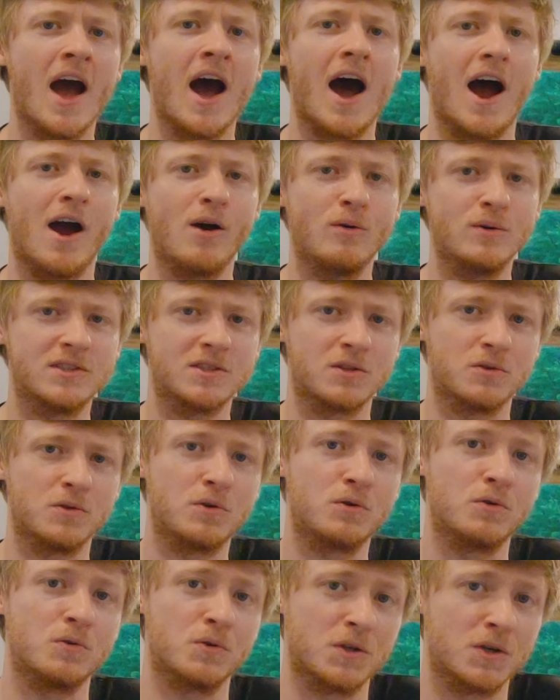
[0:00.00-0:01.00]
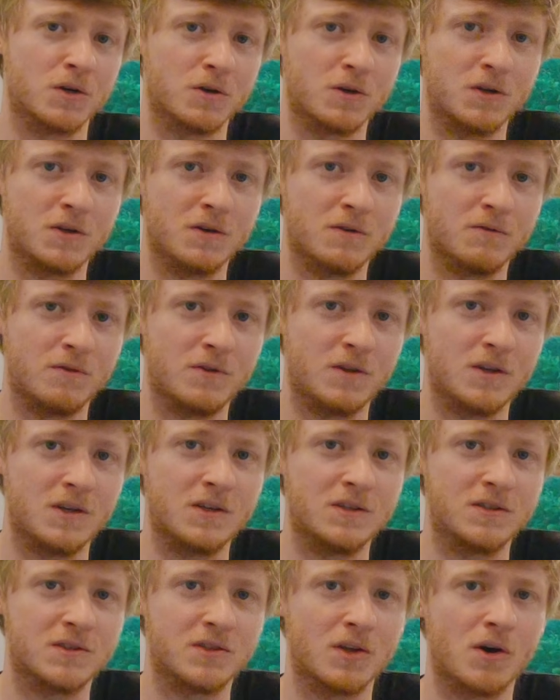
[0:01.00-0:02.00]
I was a little leery of
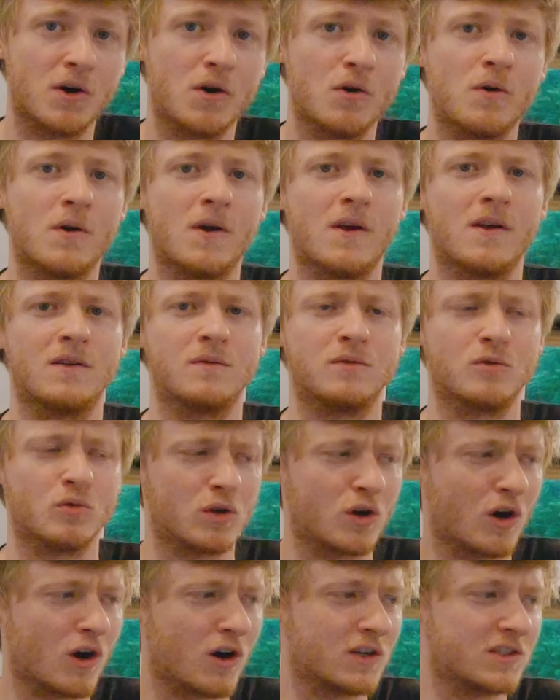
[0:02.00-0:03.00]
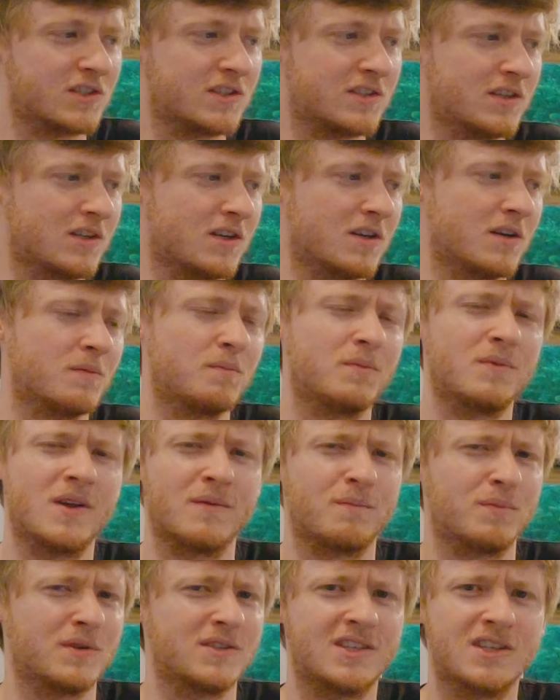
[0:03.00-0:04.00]
these though in regards to
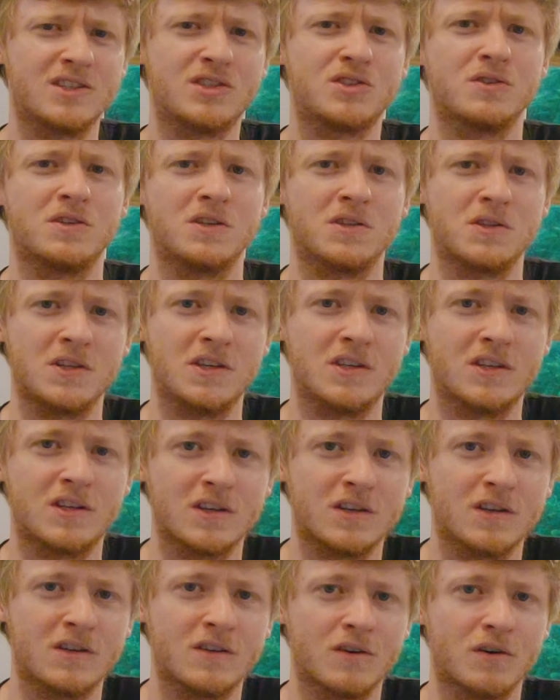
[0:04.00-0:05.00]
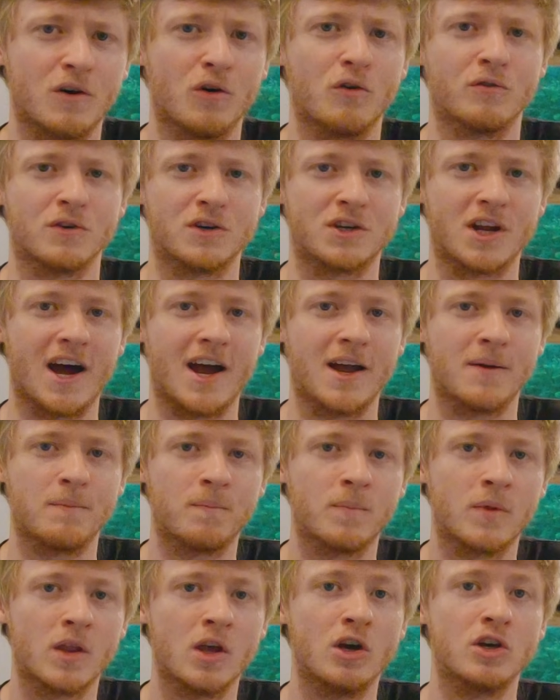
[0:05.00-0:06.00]
potentially leaking over time.
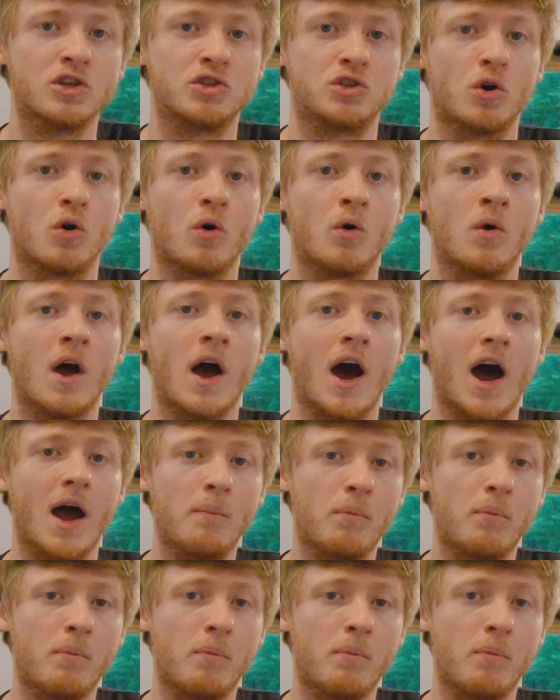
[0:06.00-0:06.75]
So I